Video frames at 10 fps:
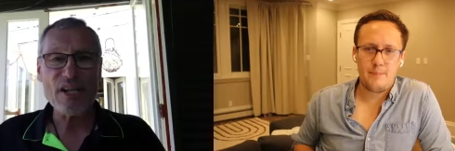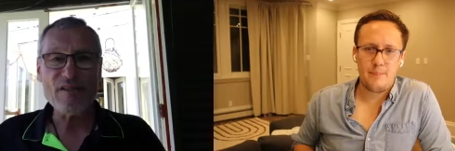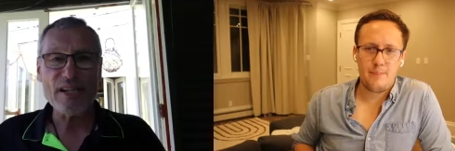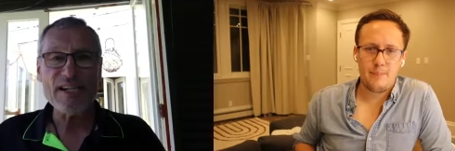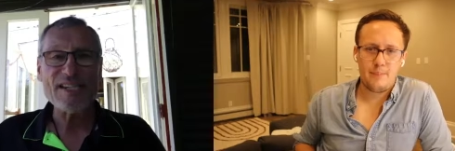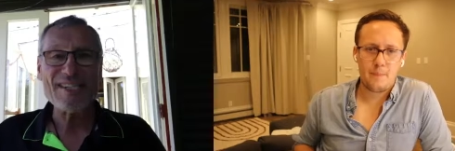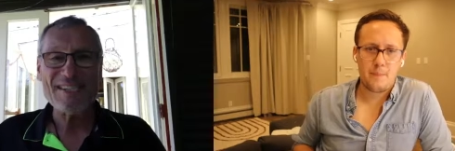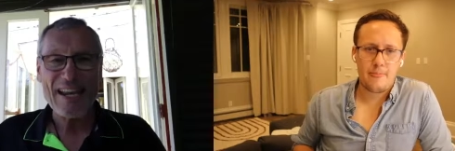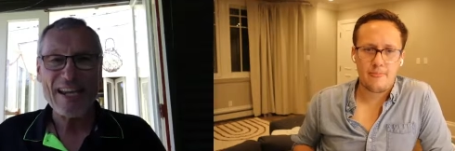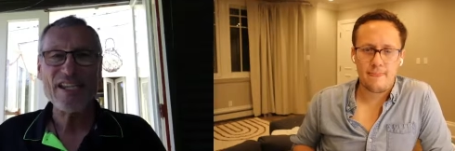Speaker 1: generally
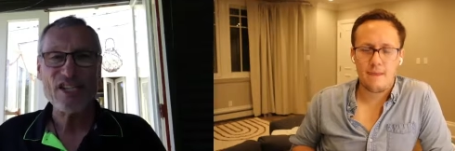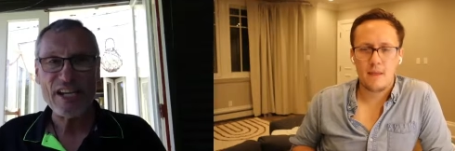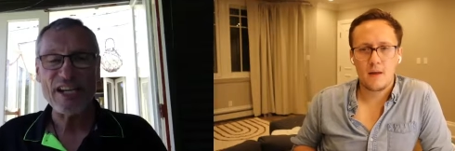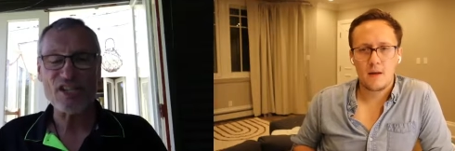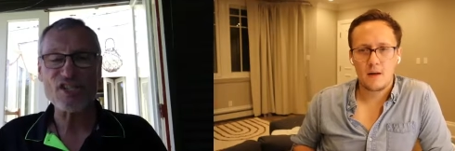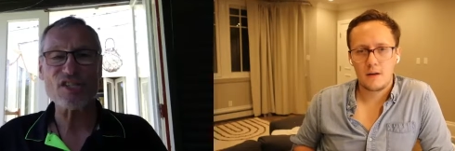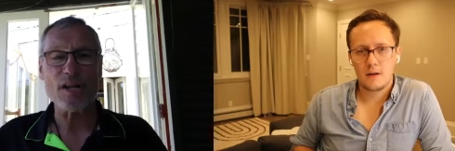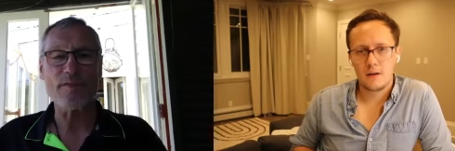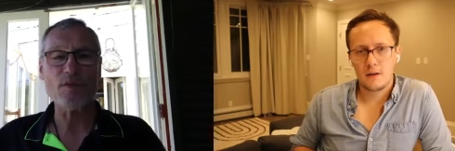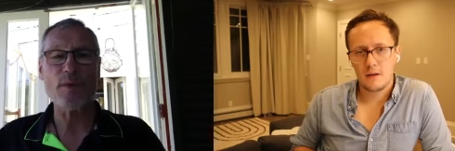selling tickets to
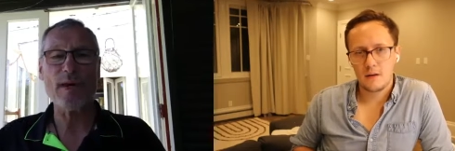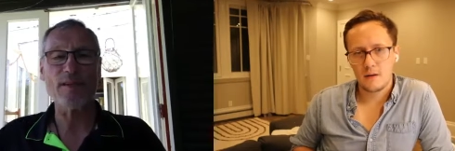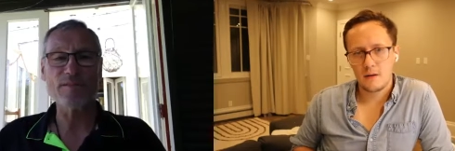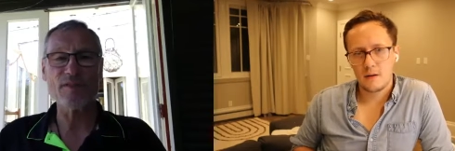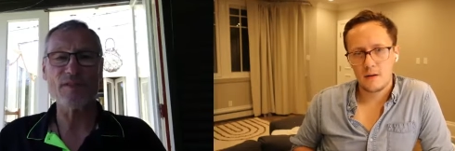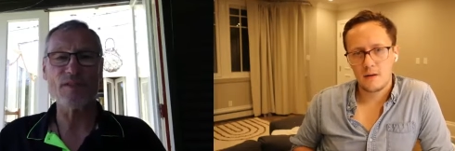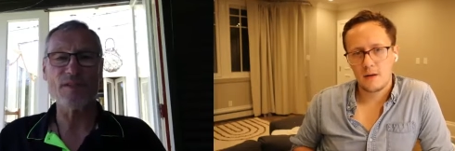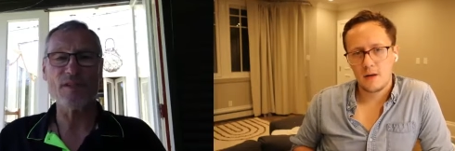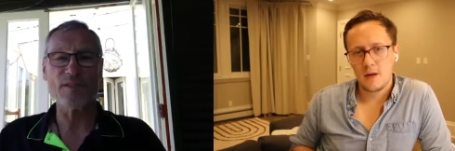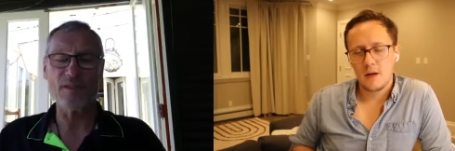stuff as well to,
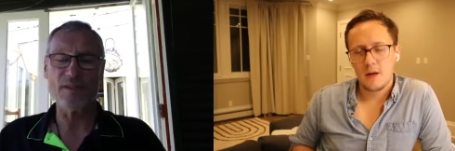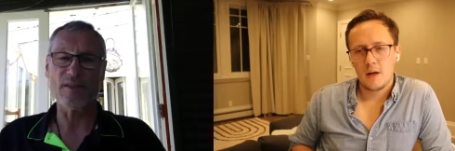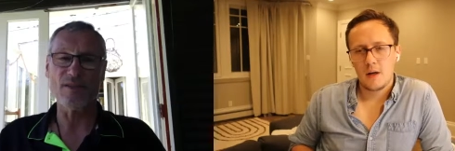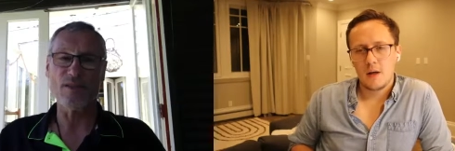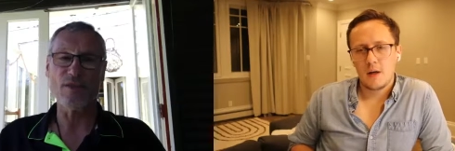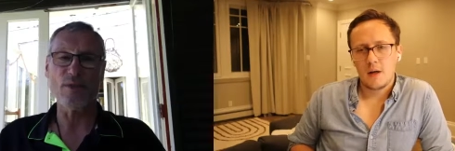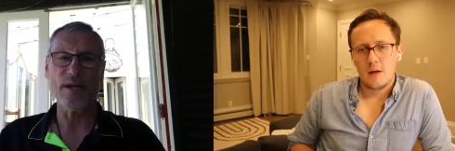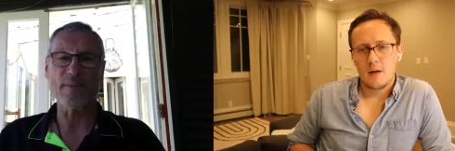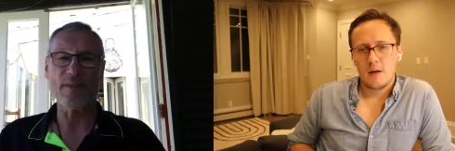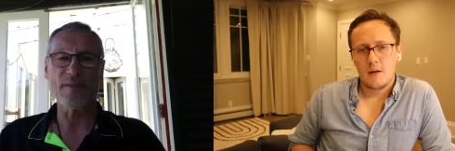to, to,
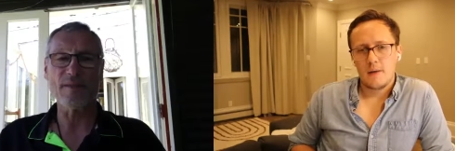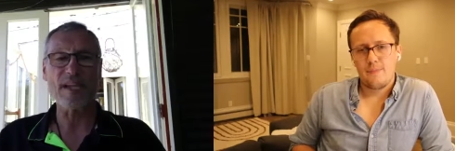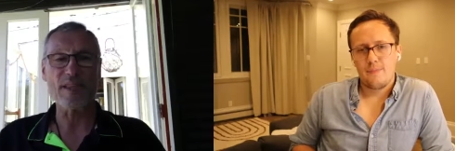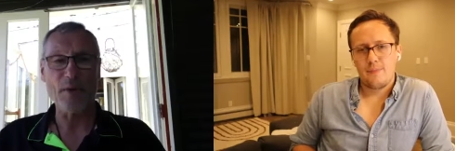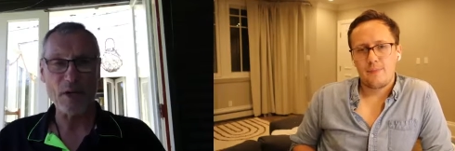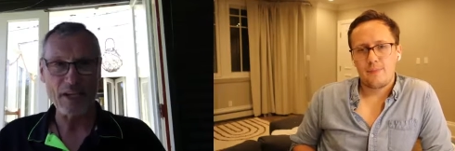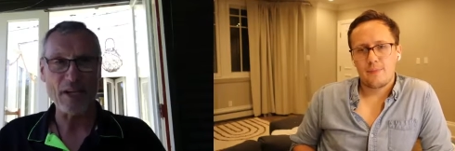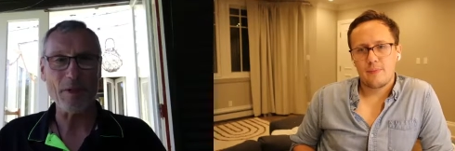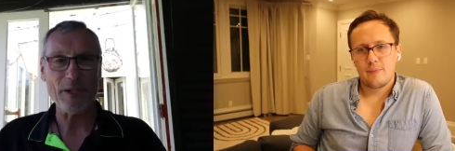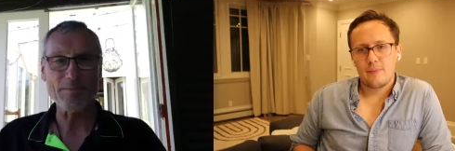uh, to get the money
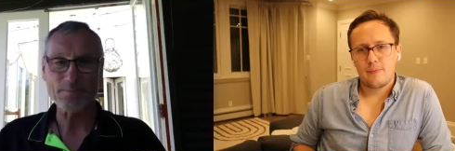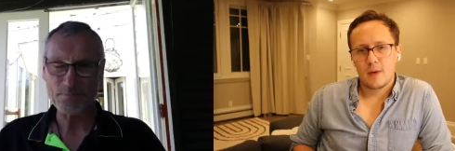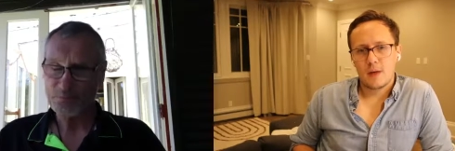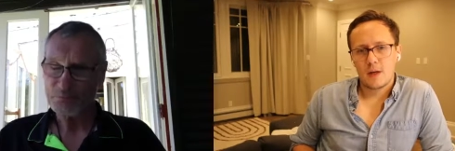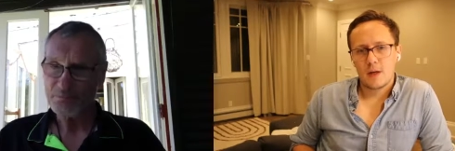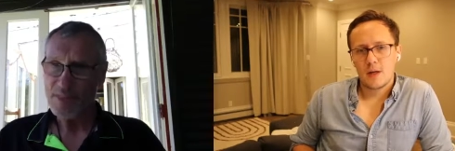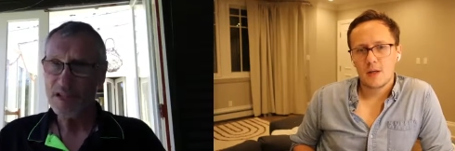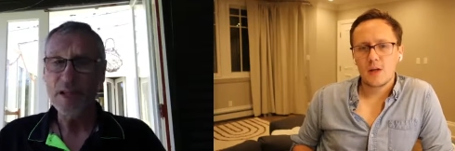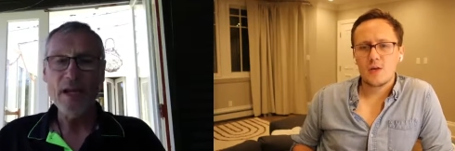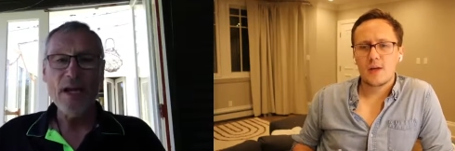coming in.
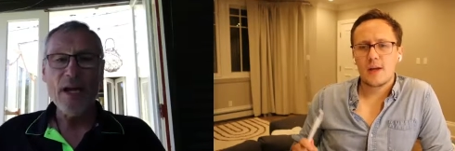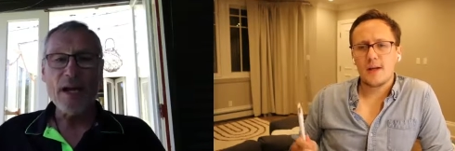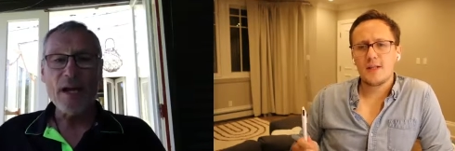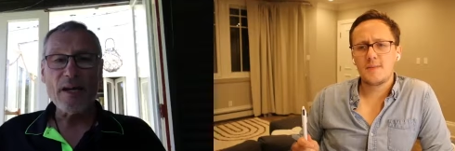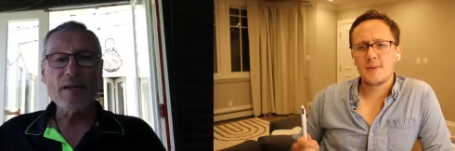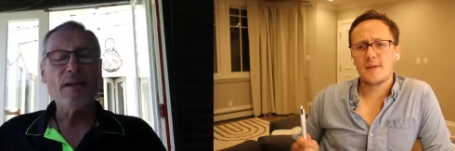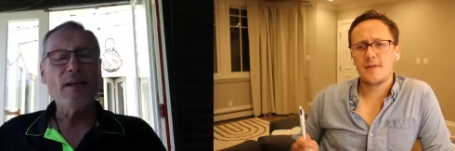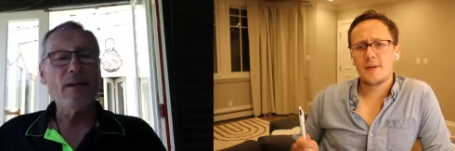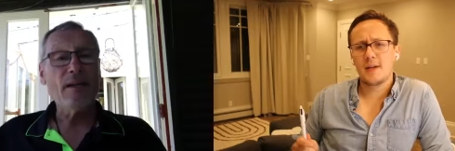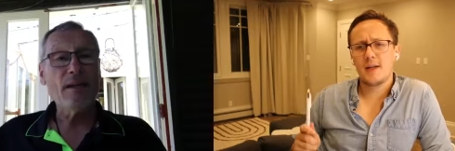
Speaker 2: So, can I
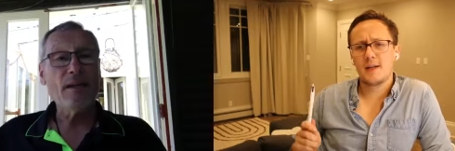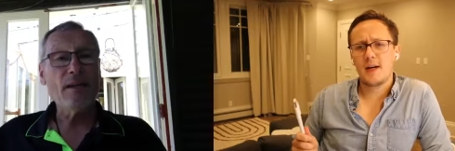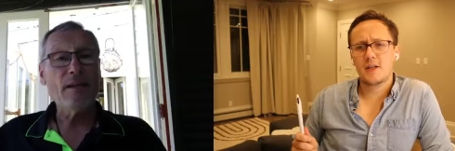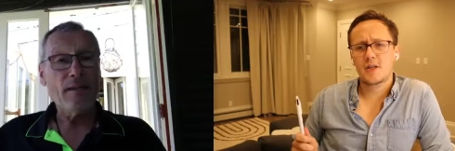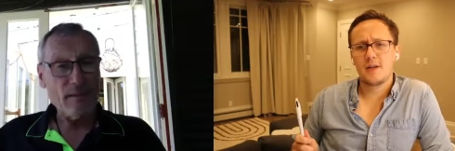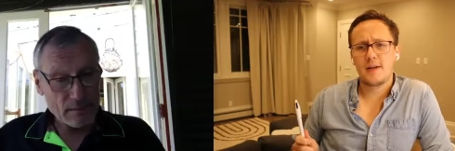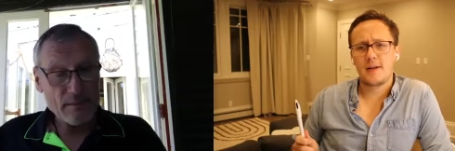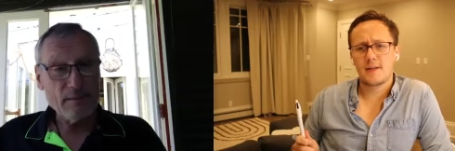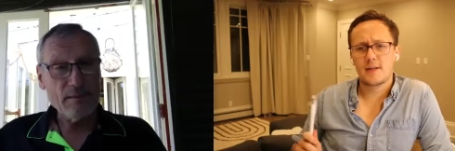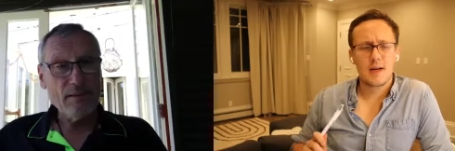specifically touch on
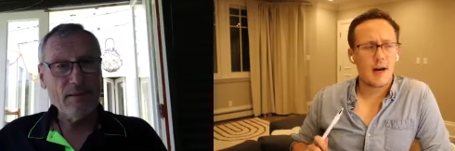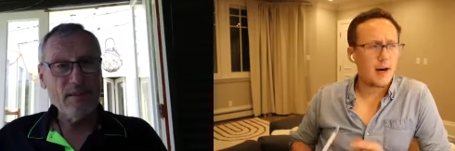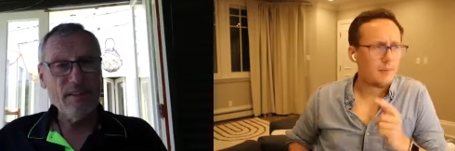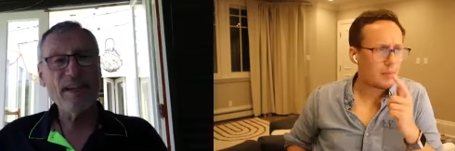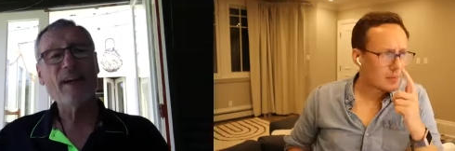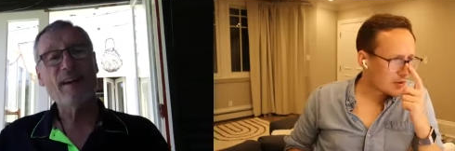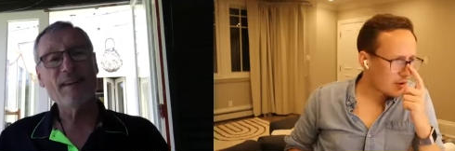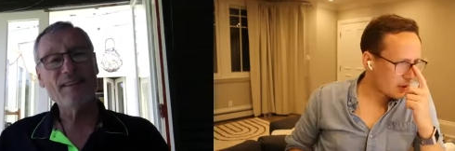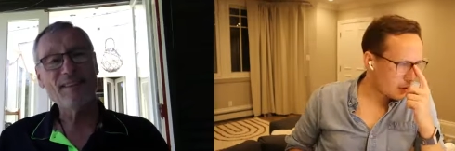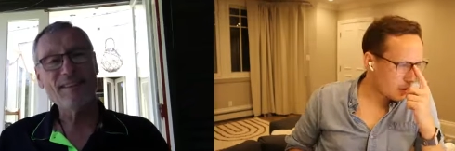this? Um, yeah.
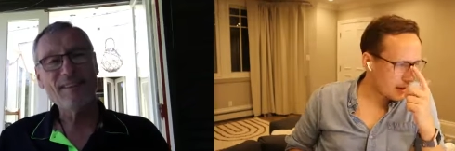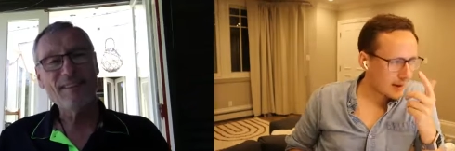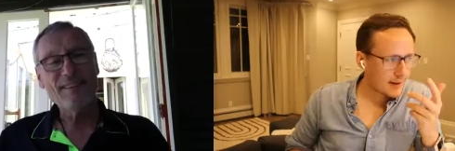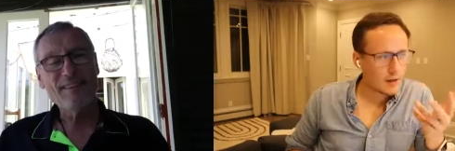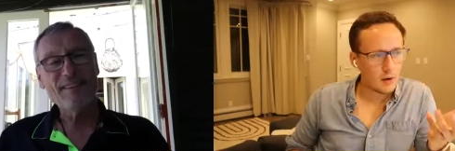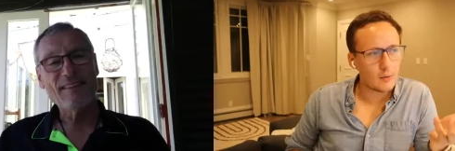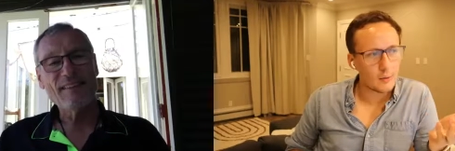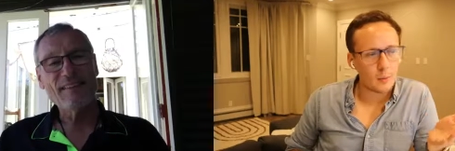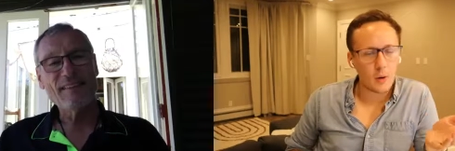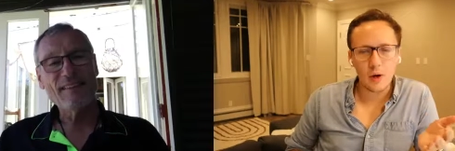So, you know,
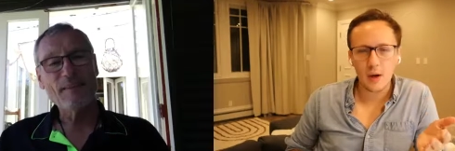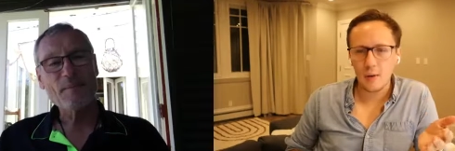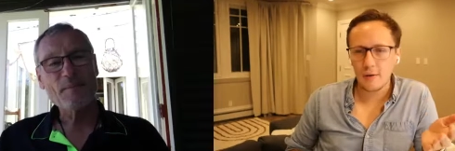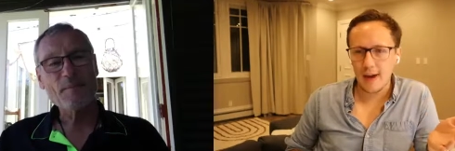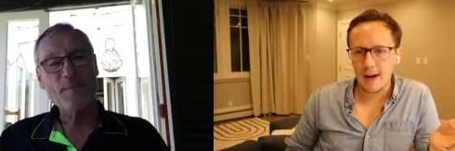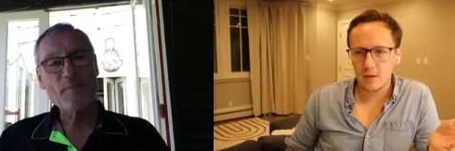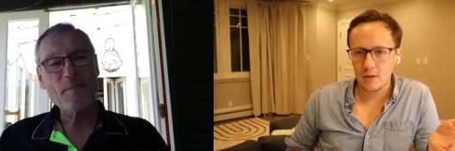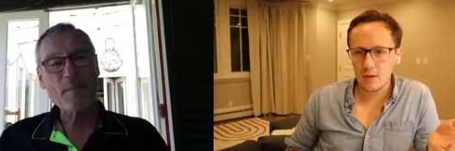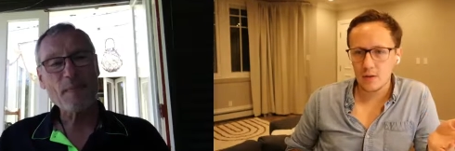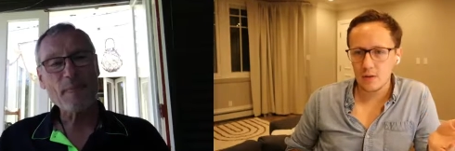working with
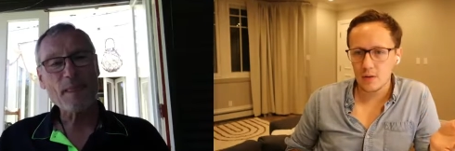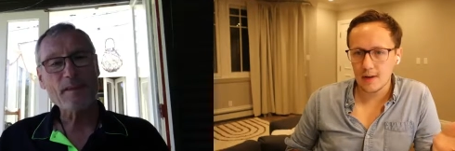councils or